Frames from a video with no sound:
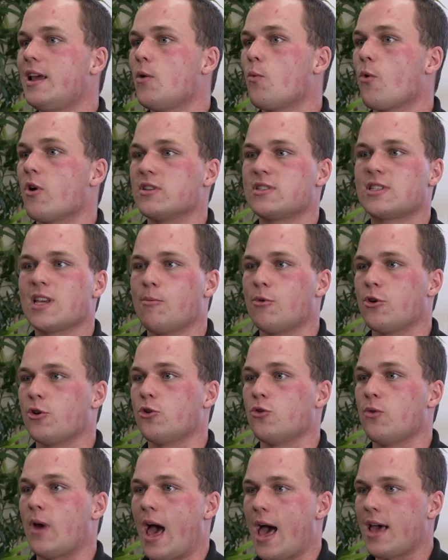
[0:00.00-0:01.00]
Whereas someone
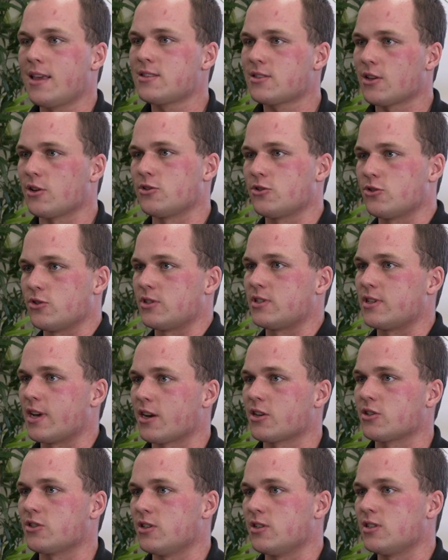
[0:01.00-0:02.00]
who has those 2
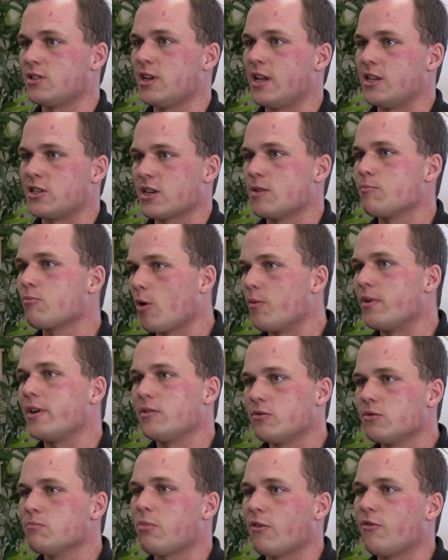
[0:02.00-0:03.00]
sections is going to probably
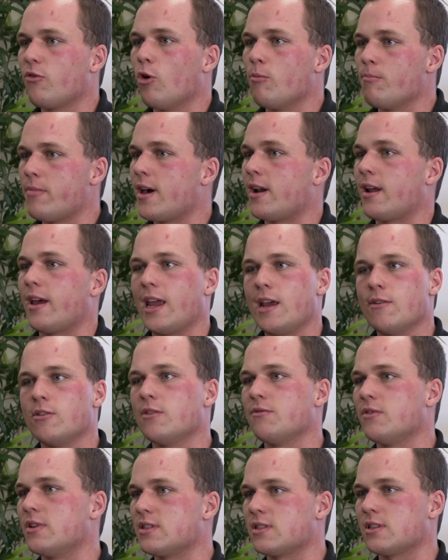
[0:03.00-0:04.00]
perform better, even
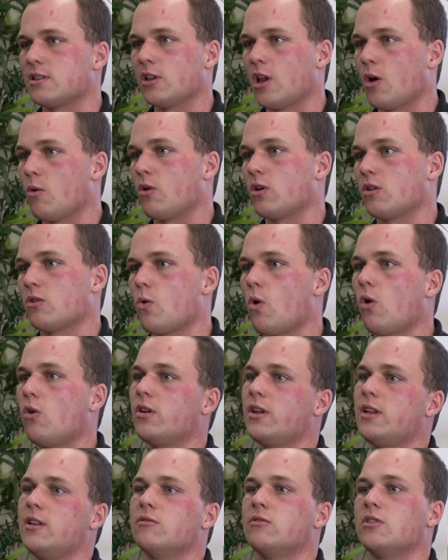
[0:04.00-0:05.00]
if it's lower
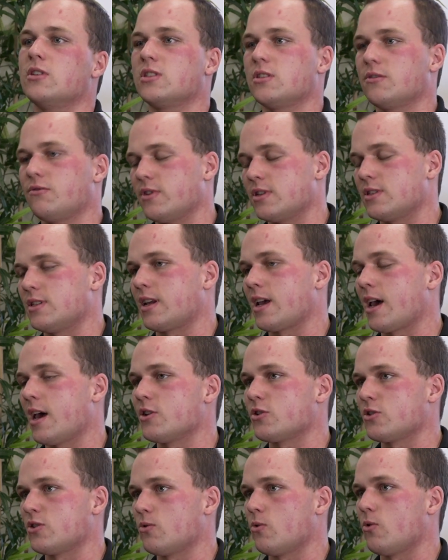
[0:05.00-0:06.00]
quality in the
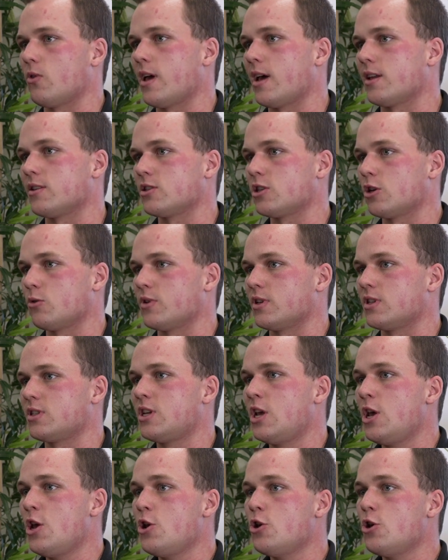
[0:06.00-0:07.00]
sophistication and all that. So it's
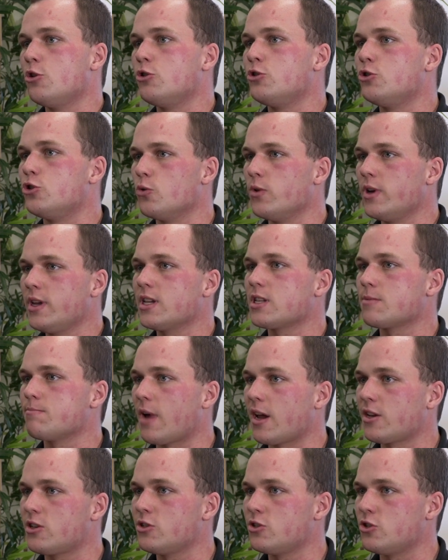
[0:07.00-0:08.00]
doing as
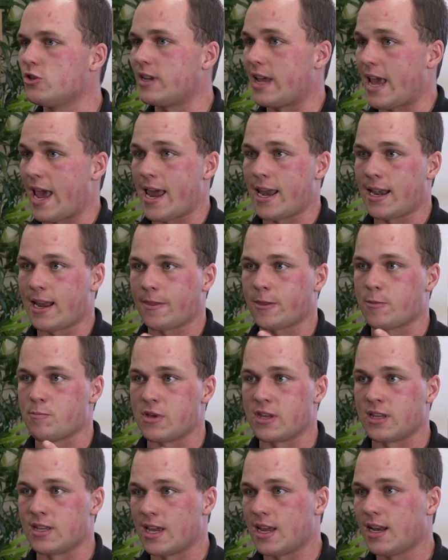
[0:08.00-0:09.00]
much as you can at the
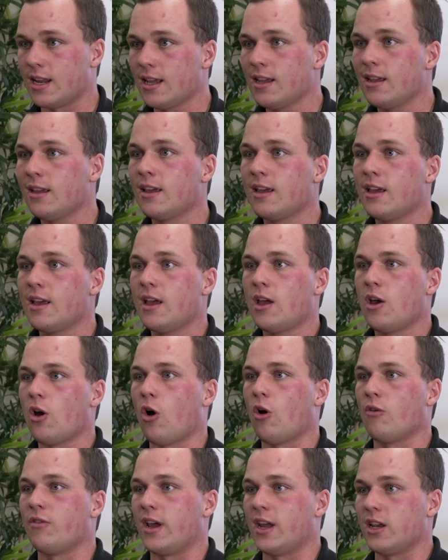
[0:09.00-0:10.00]
beginning
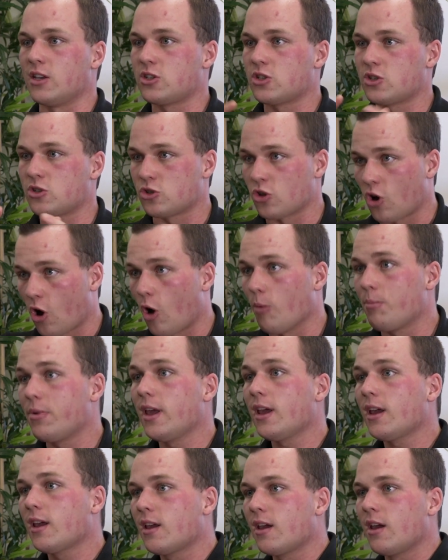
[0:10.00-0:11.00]
of each
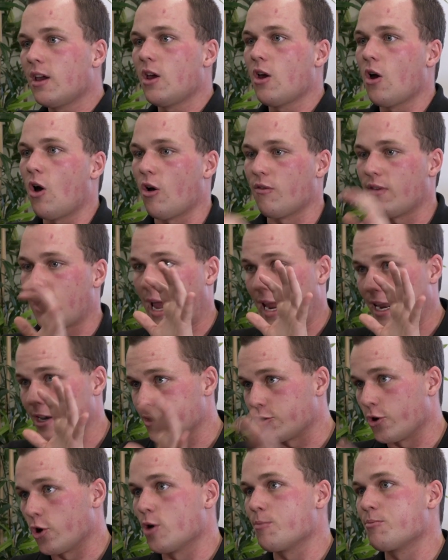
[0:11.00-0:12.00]
topic, of
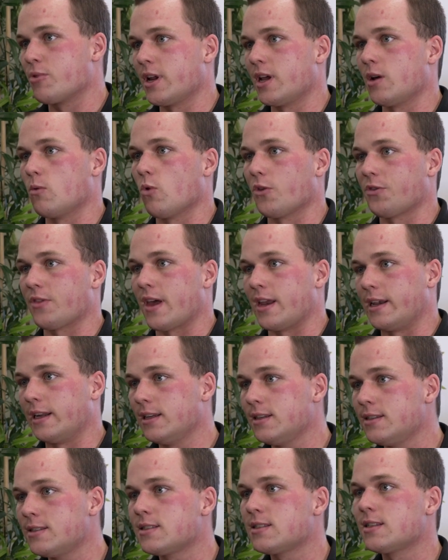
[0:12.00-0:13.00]
interpreting what that
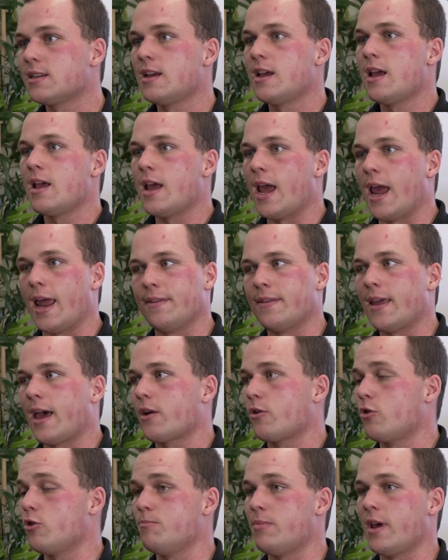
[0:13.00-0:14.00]
is. And
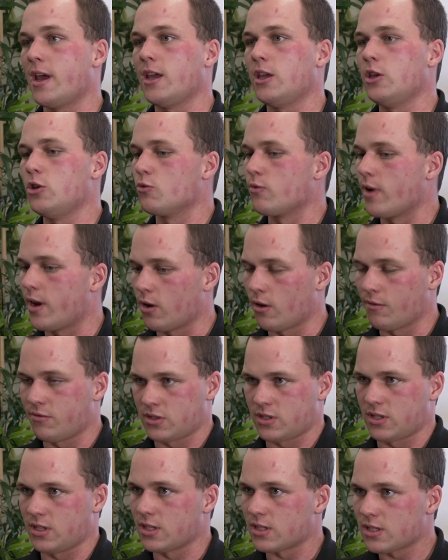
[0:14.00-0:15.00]
that could be, you read
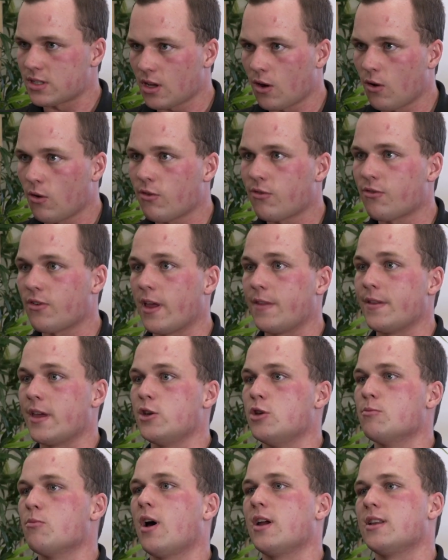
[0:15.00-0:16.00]
obviously yourself, and then
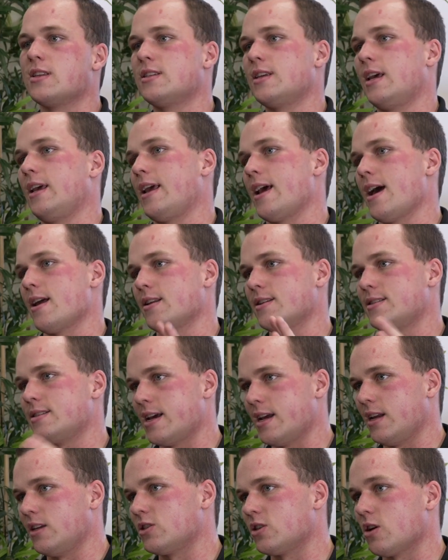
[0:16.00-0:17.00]
you might seek out a
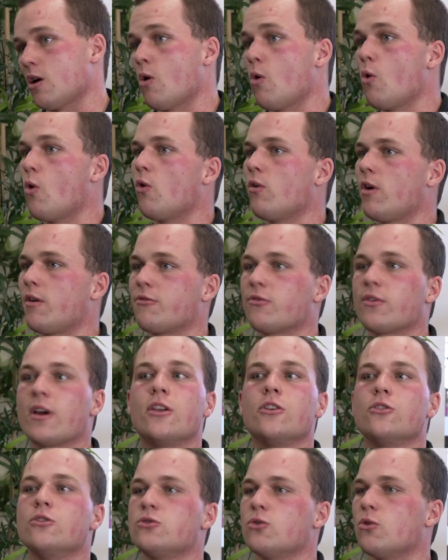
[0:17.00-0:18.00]
teacher or a
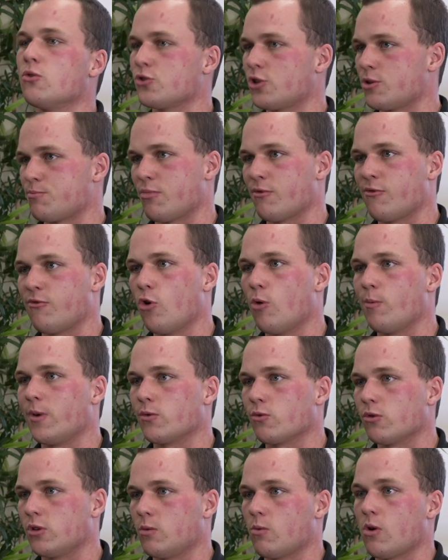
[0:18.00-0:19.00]
friend who's also performing
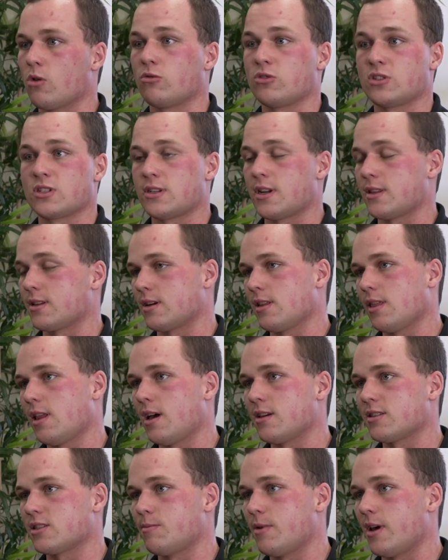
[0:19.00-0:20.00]
really well, or just another
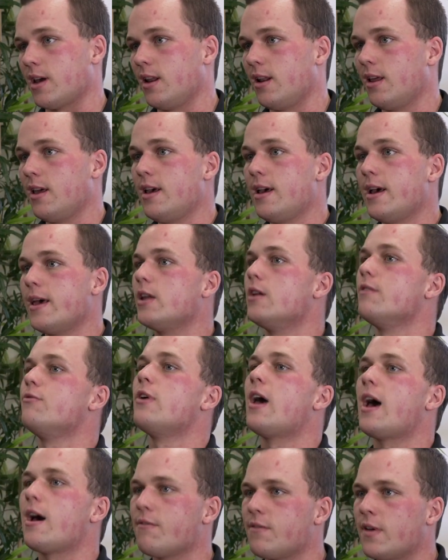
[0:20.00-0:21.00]
classmate. And if you
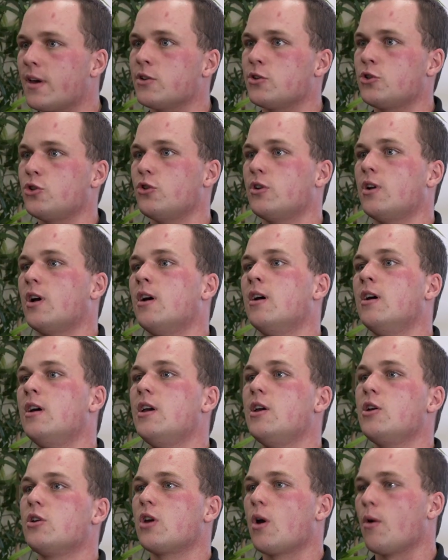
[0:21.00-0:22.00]
have that tutor,
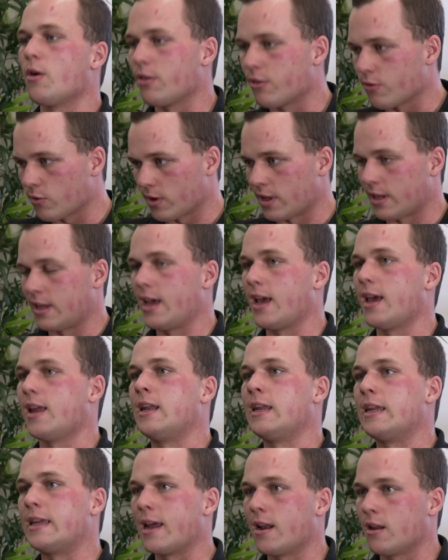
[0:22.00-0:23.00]
going through it
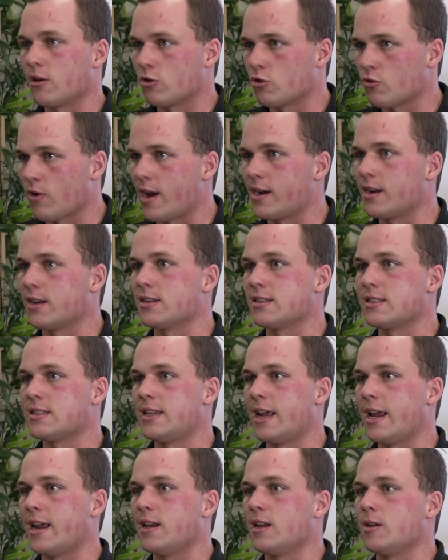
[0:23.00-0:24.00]
again, getting great
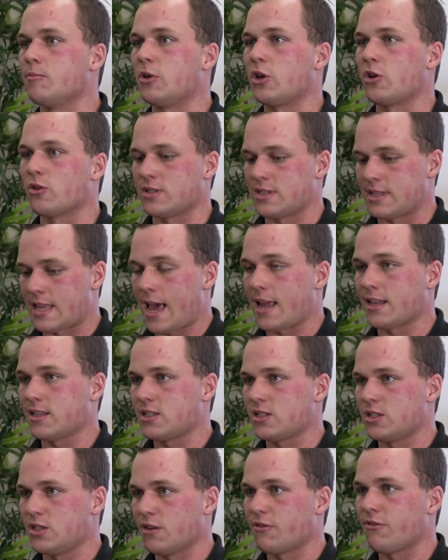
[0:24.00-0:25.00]
understanding, because
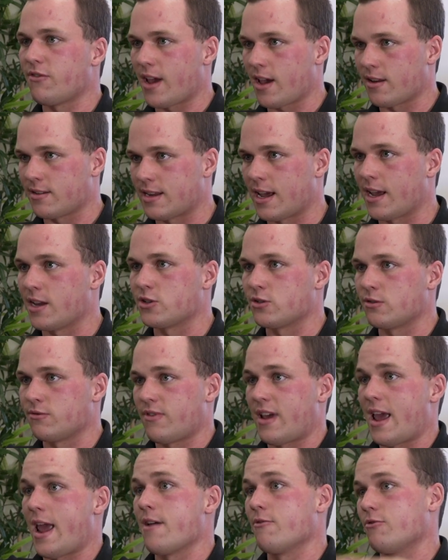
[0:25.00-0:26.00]
that's your foundation
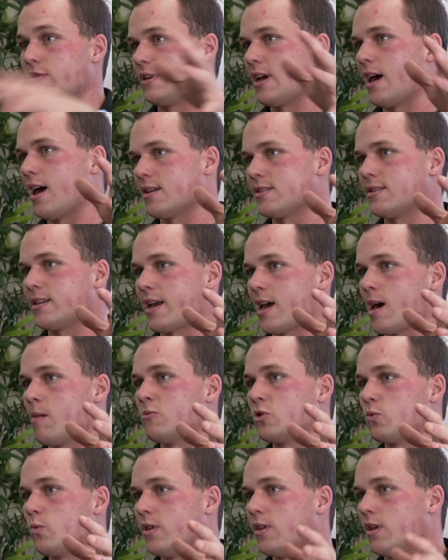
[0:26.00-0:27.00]
for every task that
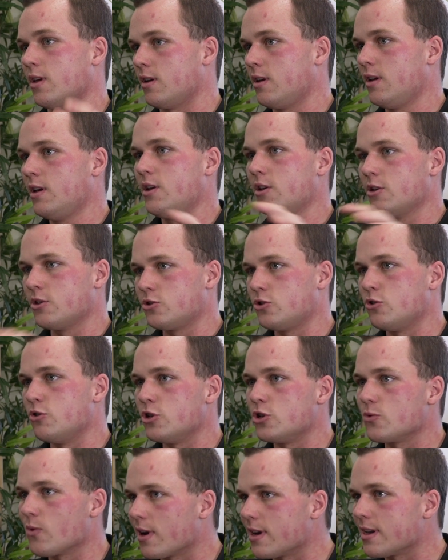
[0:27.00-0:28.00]
comes with it. As soon
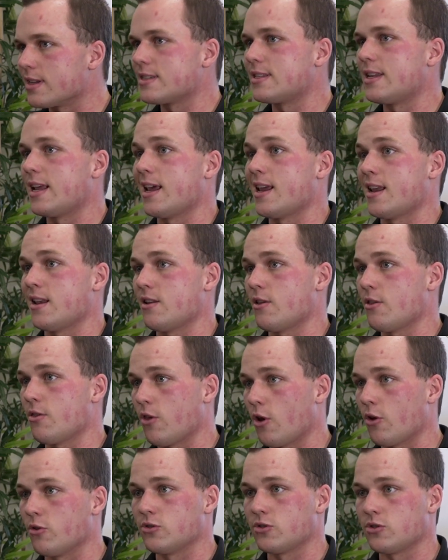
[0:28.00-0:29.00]
as you understand
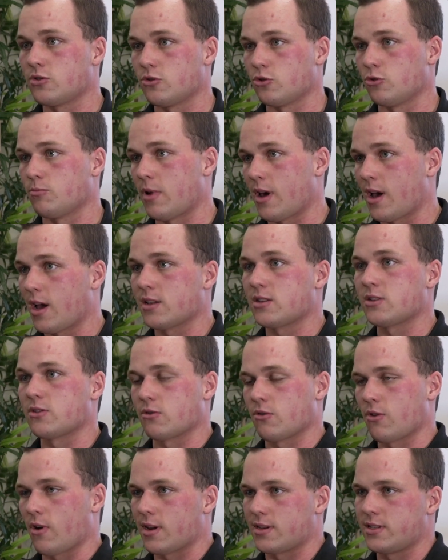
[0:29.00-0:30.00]
those 2 parts, the
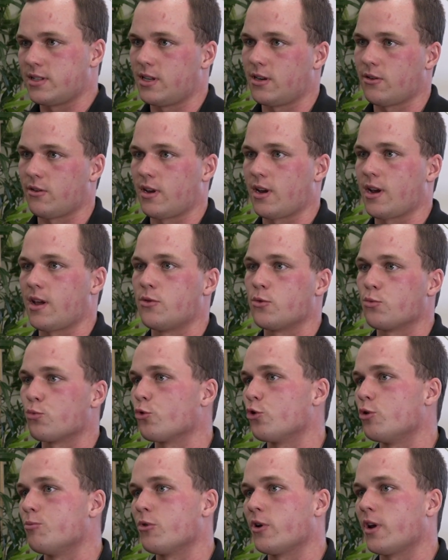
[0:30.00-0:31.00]
criteria and the
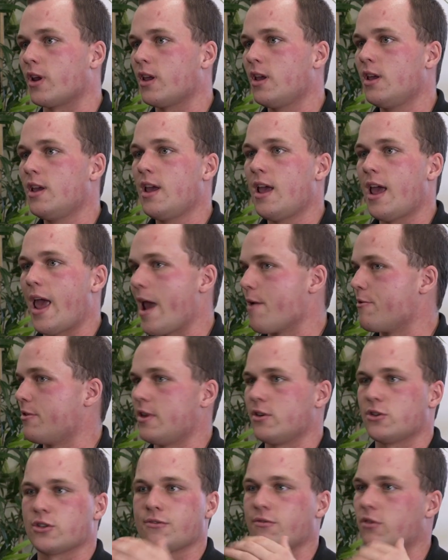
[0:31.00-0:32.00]
rubric, everything just